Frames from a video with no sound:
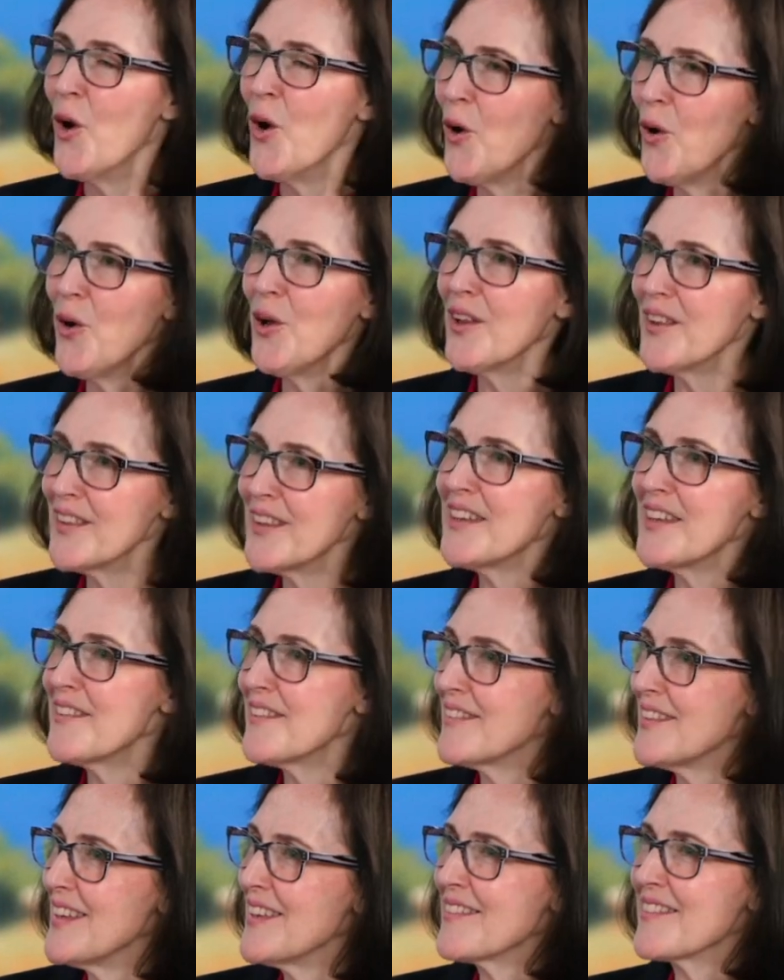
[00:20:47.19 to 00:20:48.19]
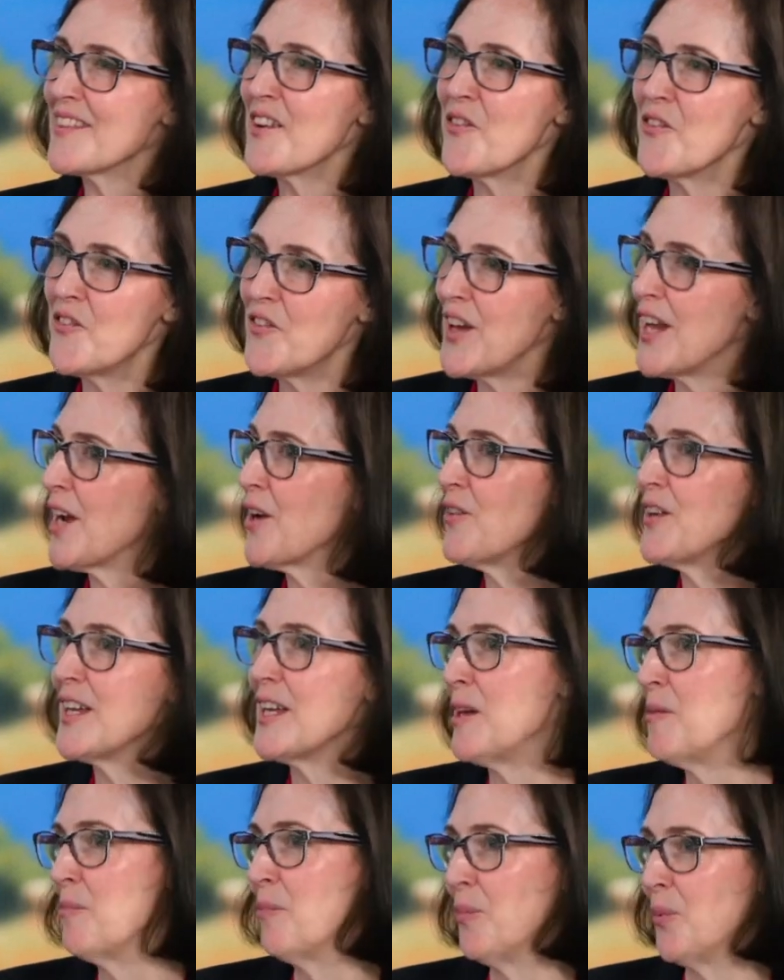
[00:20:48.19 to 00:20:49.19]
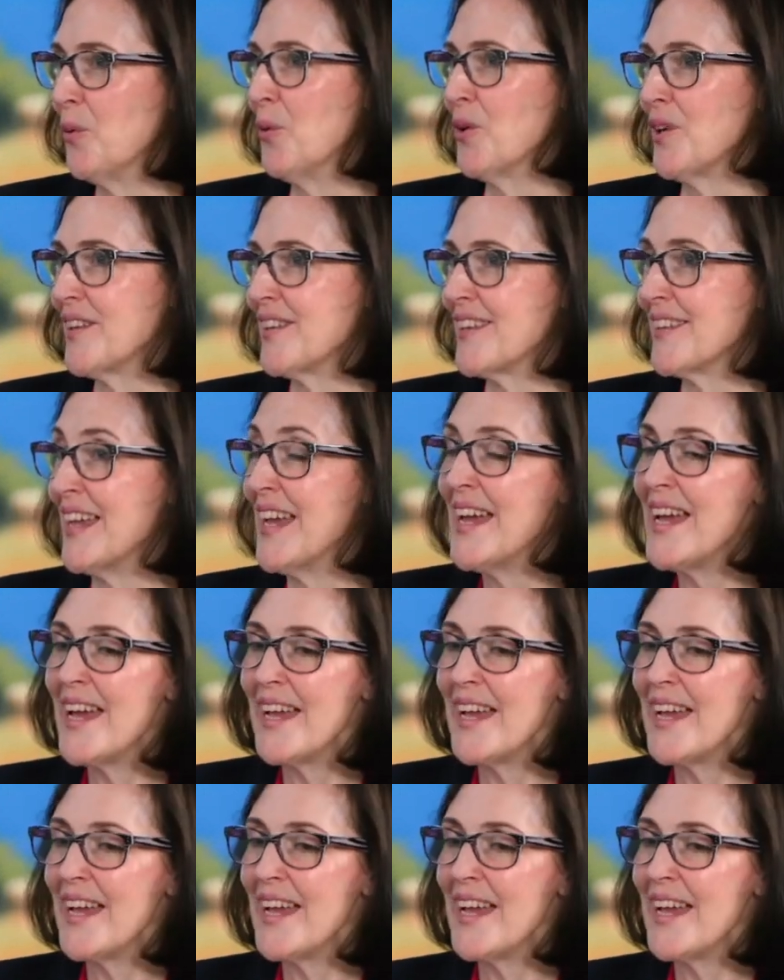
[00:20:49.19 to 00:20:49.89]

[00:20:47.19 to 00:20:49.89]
All these things are very important.